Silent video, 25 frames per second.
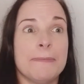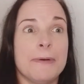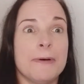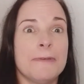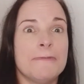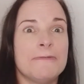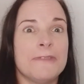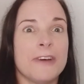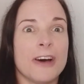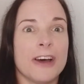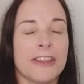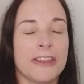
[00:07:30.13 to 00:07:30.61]

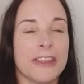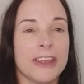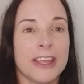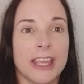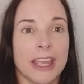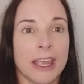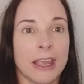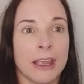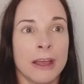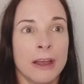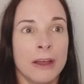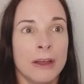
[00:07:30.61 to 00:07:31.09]
bonfire
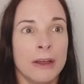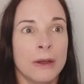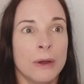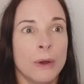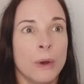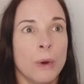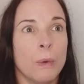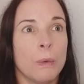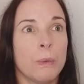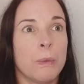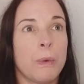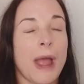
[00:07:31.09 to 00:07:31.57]
thinking,
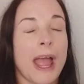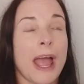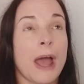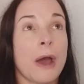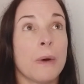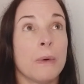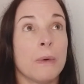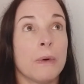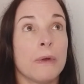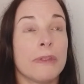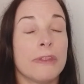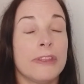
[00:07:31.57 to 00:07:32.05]

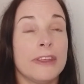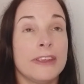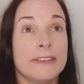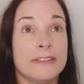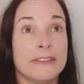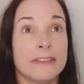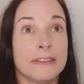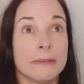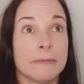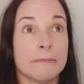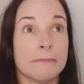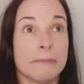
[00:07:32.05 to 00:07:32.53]
wow, this
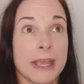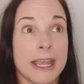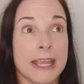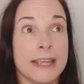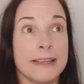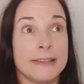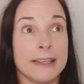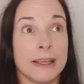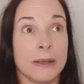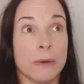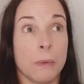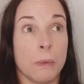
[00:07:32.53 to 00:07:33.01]
is
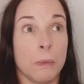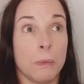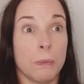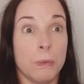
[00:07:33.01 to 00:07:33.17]
amazing.